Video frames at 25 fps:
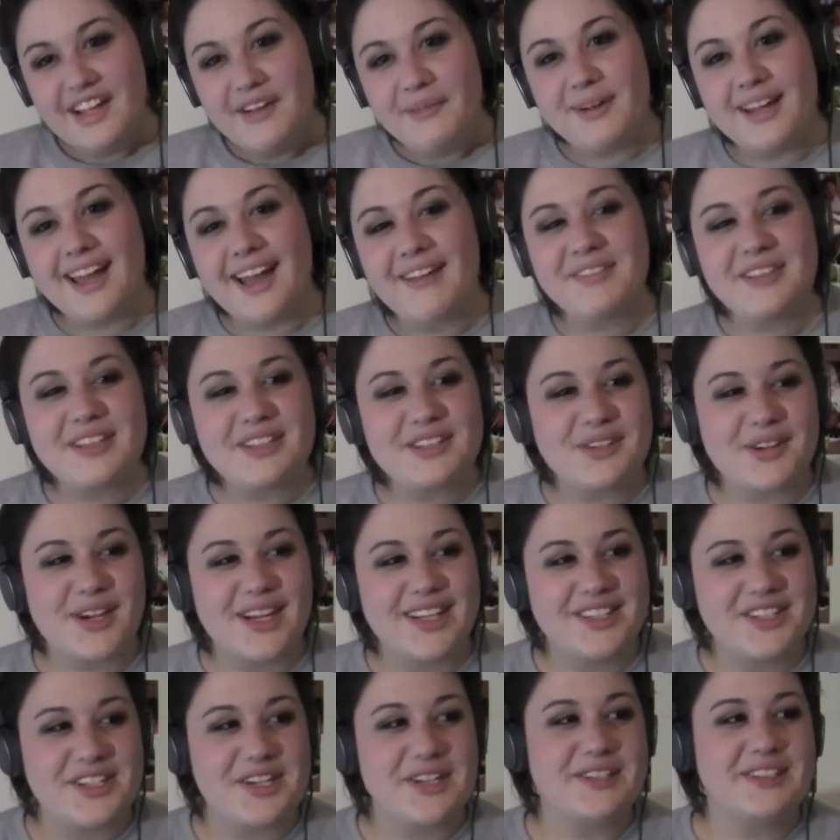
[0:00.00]
We have these
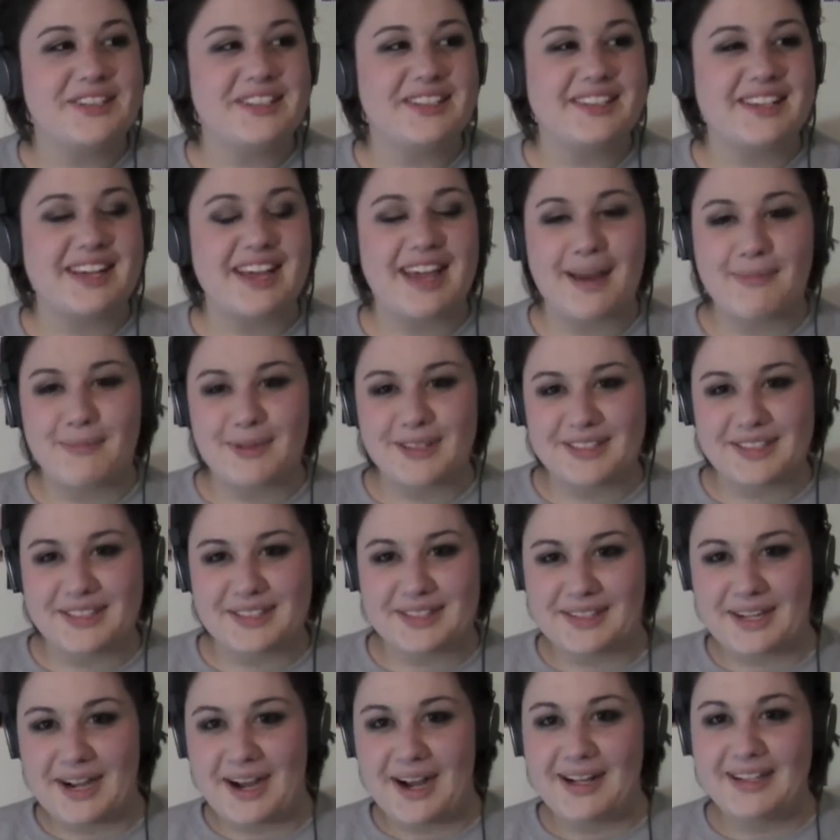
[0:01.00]
great shirts that say
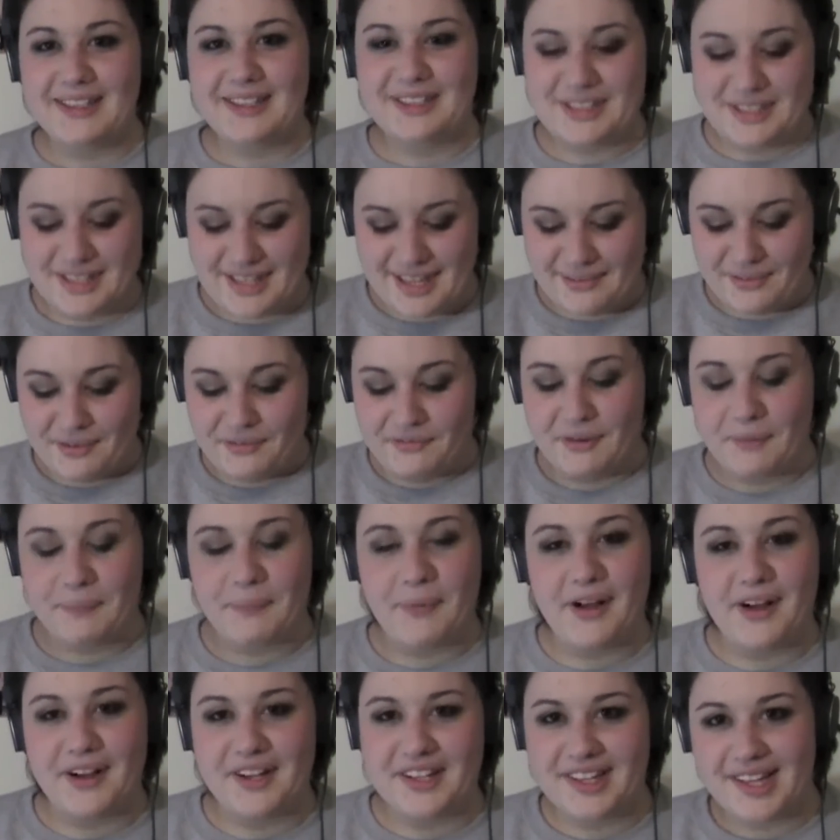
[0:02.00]
Emerson College, and they have a
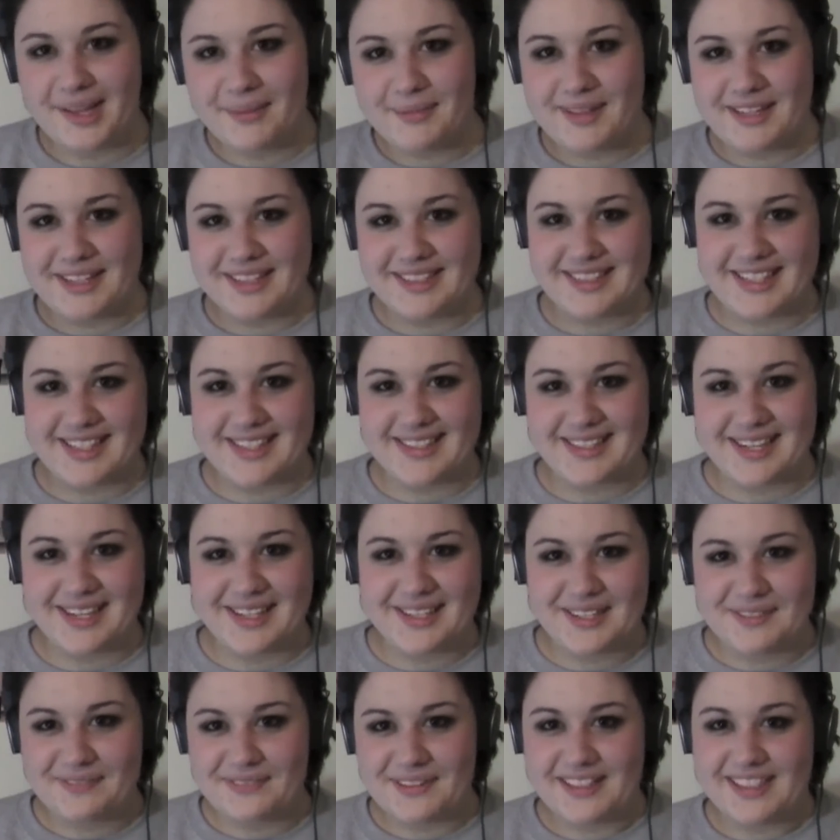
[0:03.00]
football on them, and it says
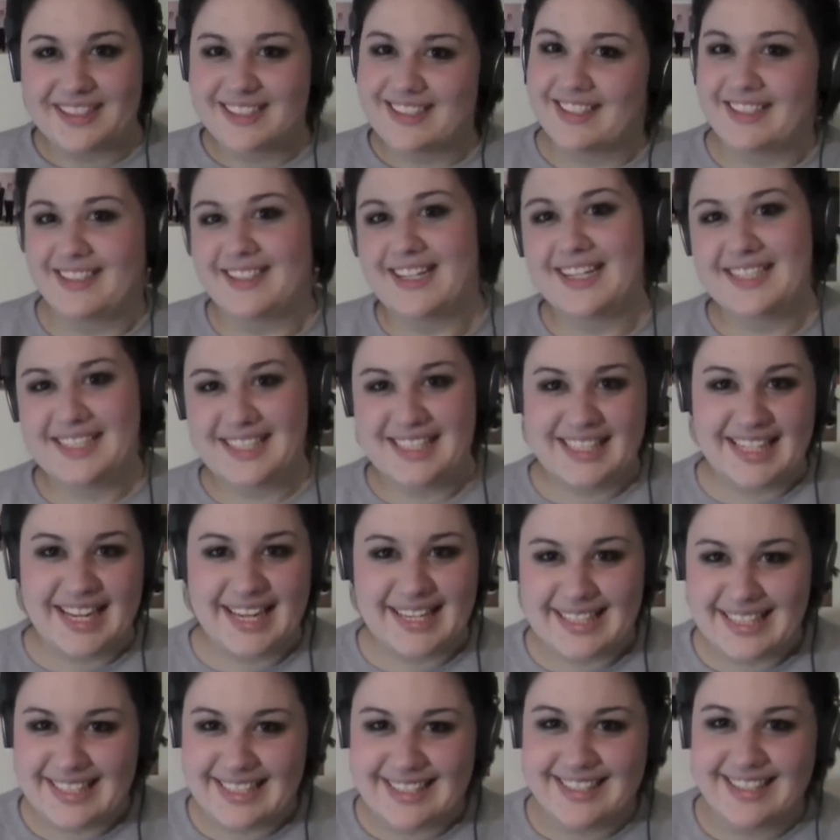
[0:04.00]
undefeated since
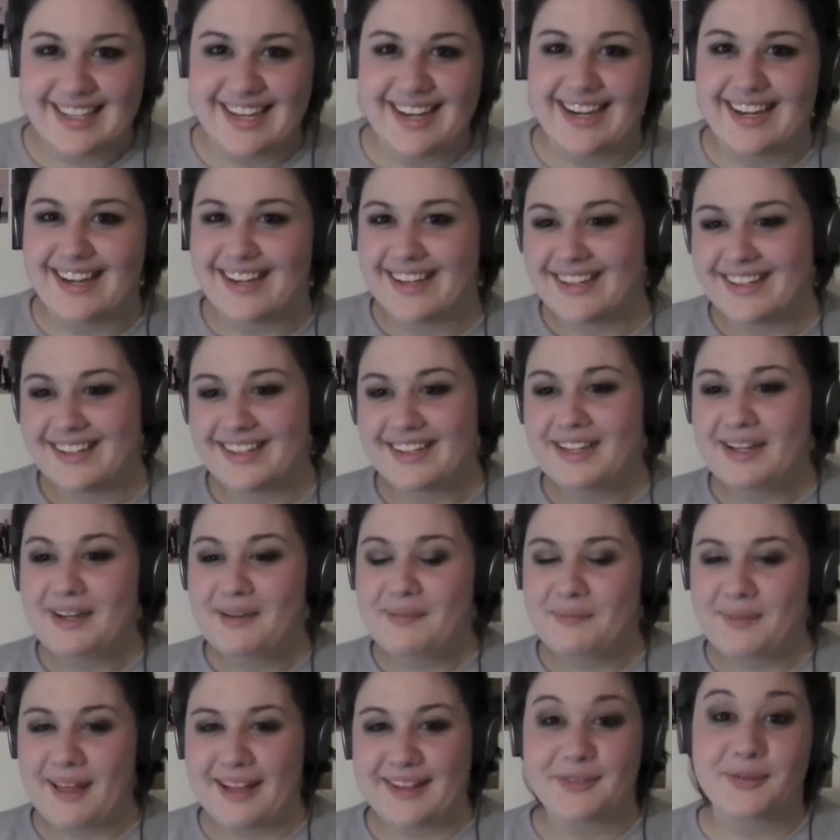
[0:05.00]
1880.
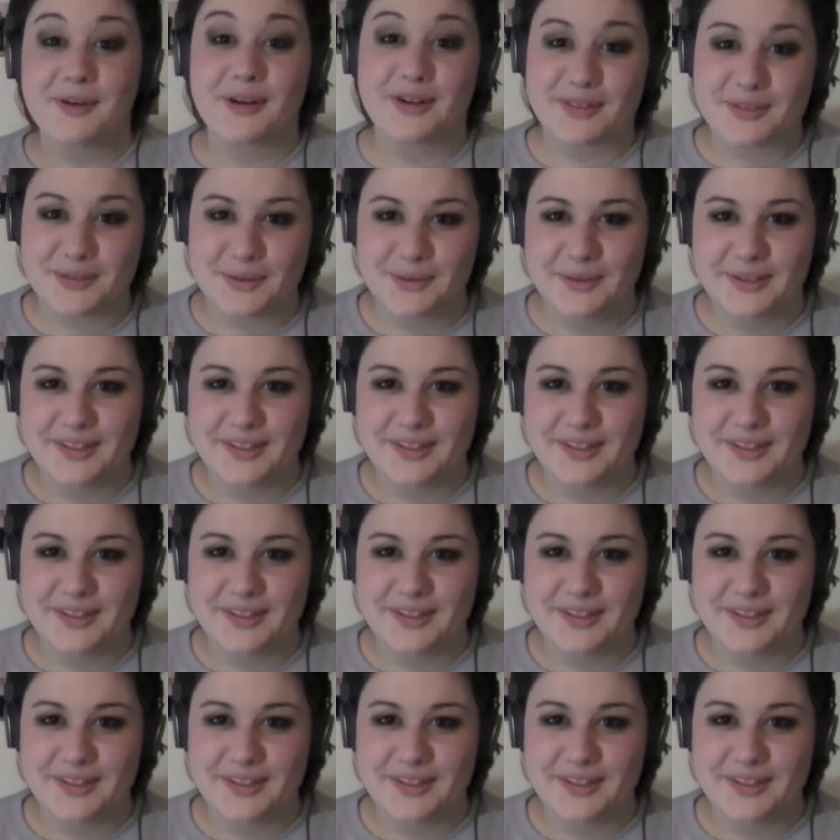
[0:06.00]
That's when our school